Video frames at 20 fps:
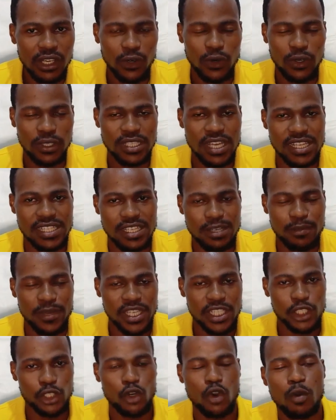Because as I'm
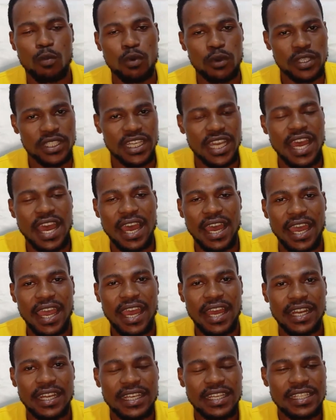a sure who child,
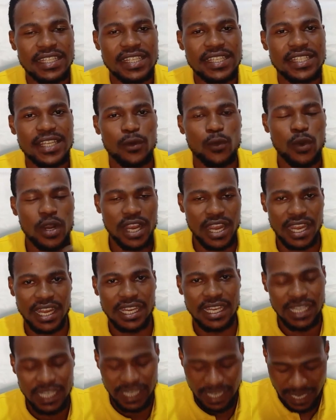and it is a
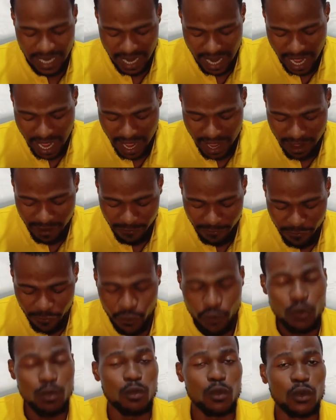can. Now, if
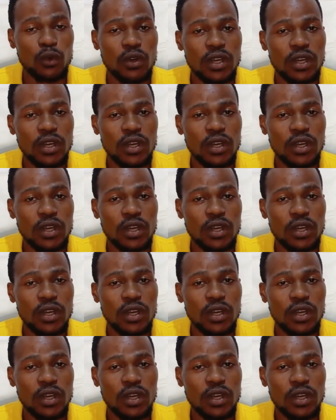you.